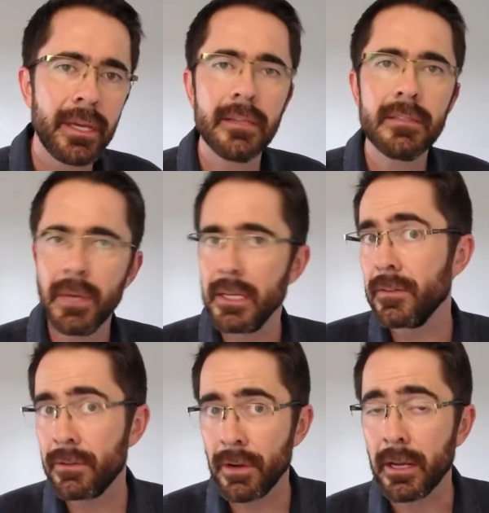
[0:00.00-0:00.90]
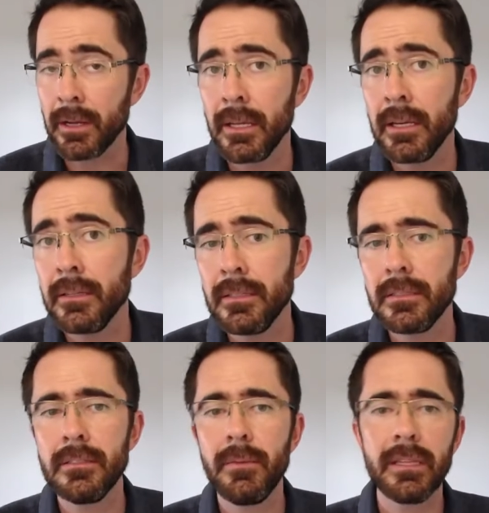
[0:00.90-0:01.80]
some heads of grain. Now,
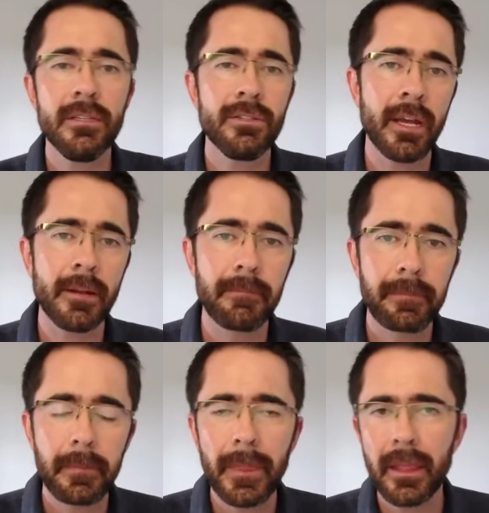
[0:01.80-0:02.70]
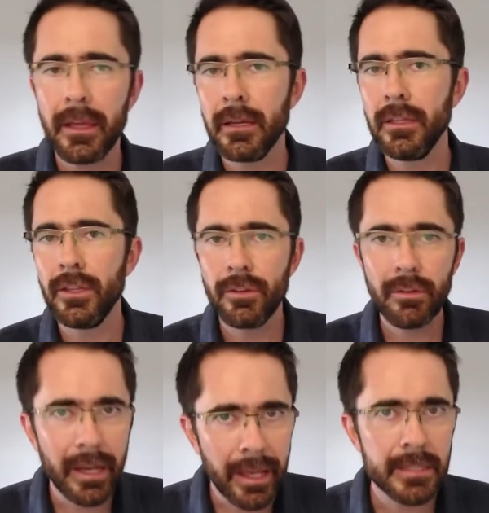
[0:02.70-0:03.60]
just to make this straight, you're
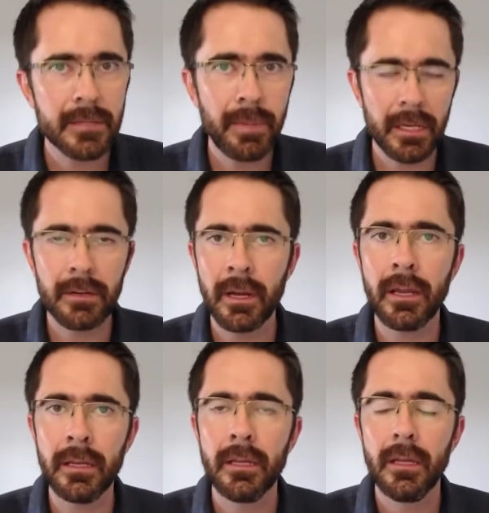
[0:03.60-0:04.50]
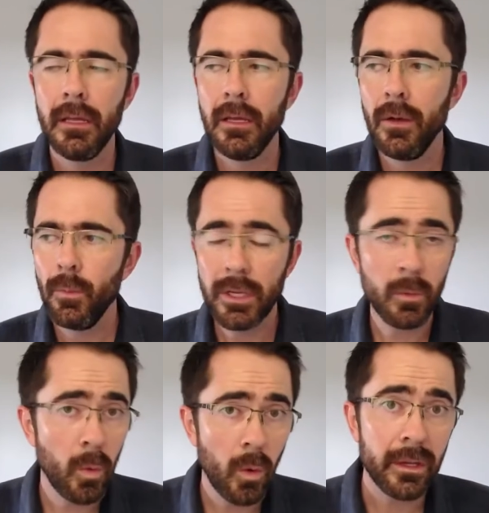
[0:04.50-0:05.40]
allowed to pick grain when you're
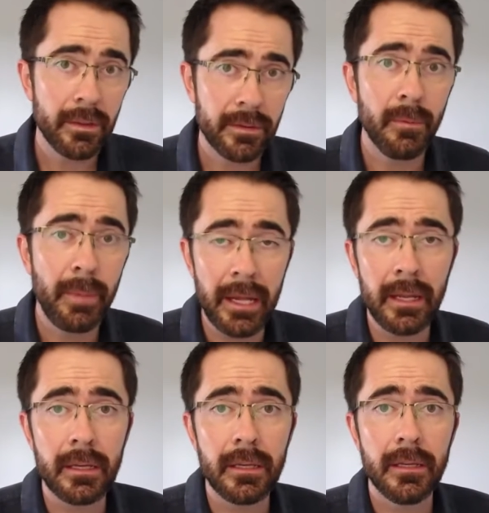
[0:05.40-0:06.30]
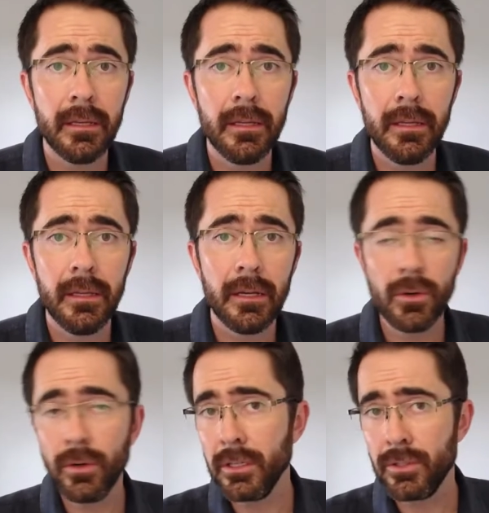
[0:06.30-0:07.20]
walking through a paddock
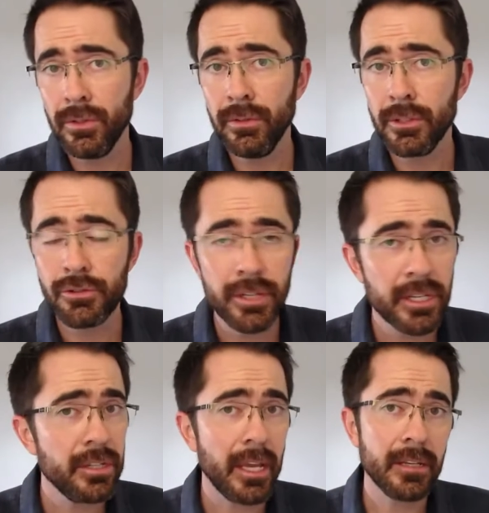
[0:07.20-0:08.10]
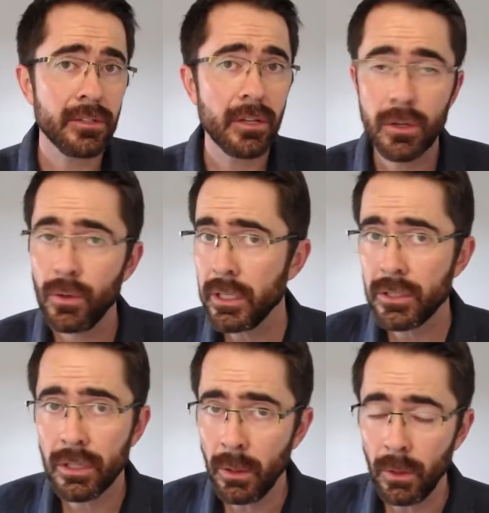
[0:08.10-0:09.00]
according to the tradition and according to
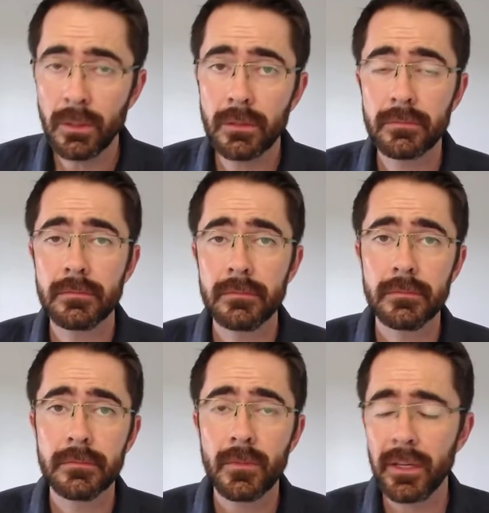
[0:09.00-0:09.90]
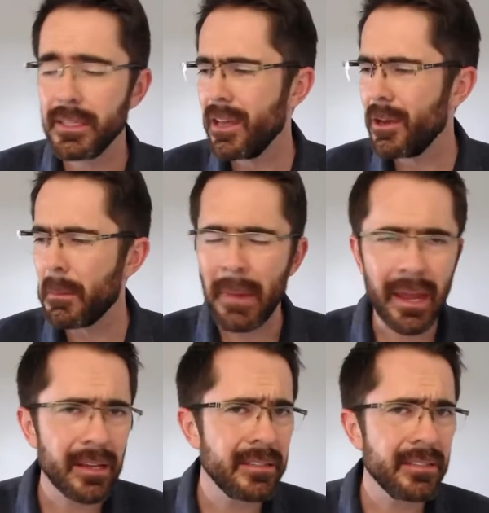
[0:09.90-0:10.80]
the law. Right? There's no
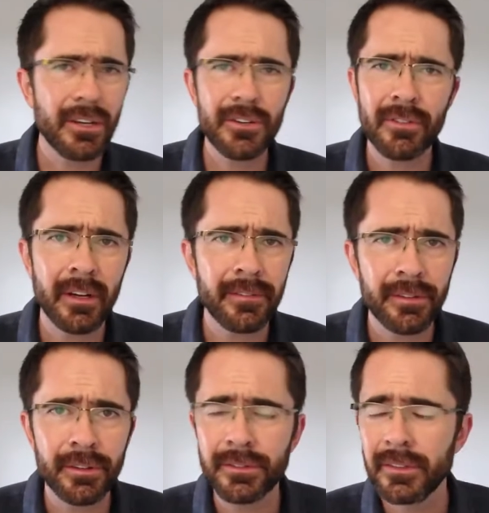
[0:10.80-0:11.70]
Maccas, there's no drive-thrus,